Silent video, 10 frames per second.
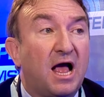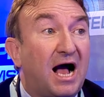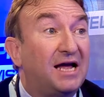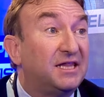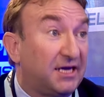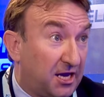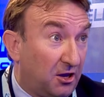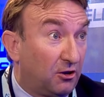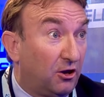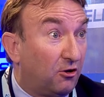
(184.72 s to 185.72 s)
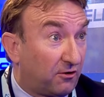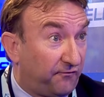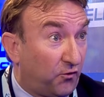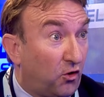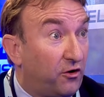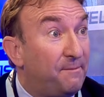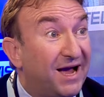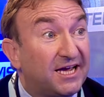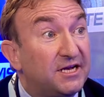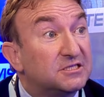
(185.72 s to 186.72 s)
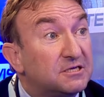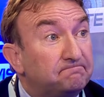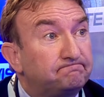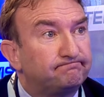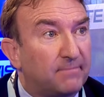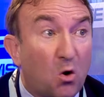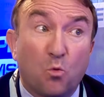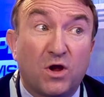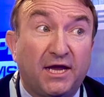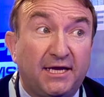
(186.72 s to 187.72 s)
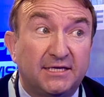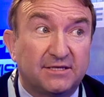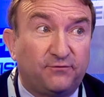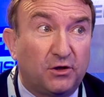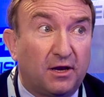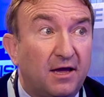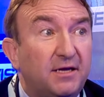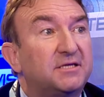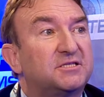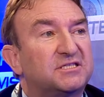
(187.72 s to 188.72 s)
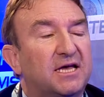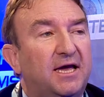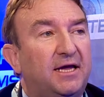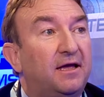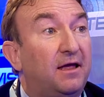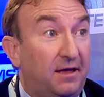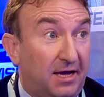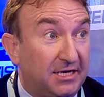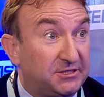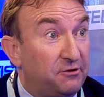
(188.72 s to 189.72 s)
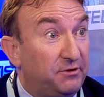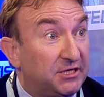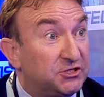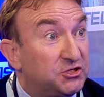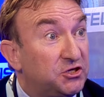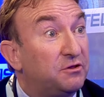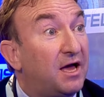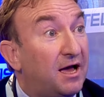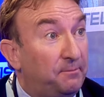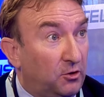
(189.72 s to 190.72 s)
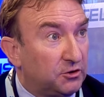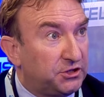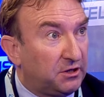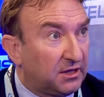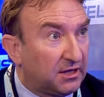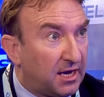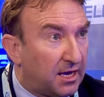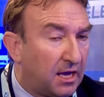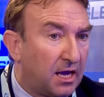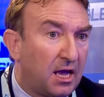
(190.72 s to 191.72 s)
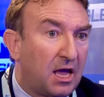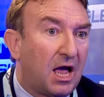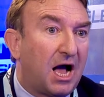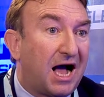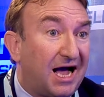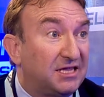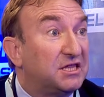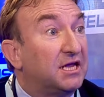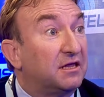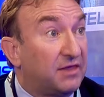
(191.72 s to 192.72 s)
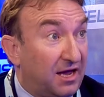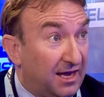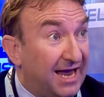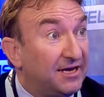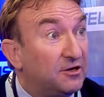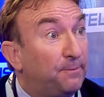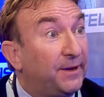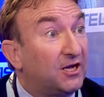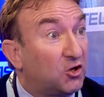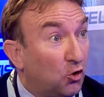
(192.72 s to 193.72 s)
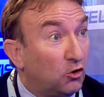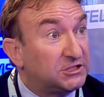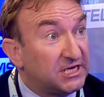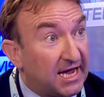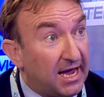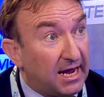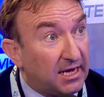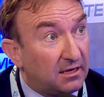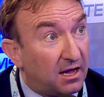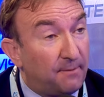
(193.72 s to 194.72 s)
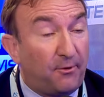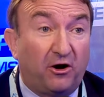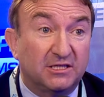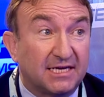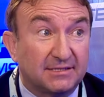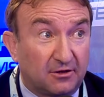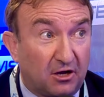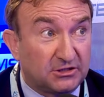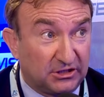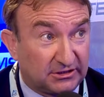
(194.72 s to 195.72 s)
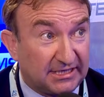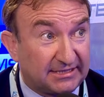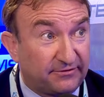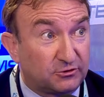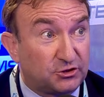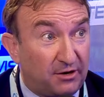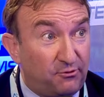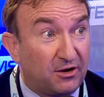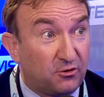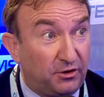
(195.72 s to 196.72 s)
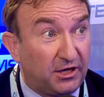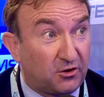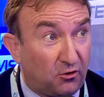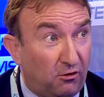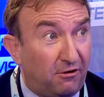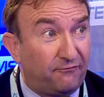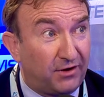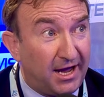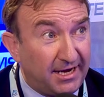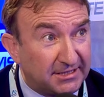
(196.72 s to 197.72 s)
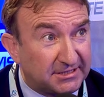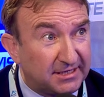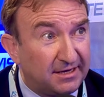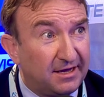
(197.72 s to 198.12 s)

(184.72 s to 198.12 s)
I think he'll look for a mechanism, a wheeze if you like, to say, I don't need to do that, I'm not doing that. I think they'll end up in court again. Boris hasn't got a successful track record in court of late.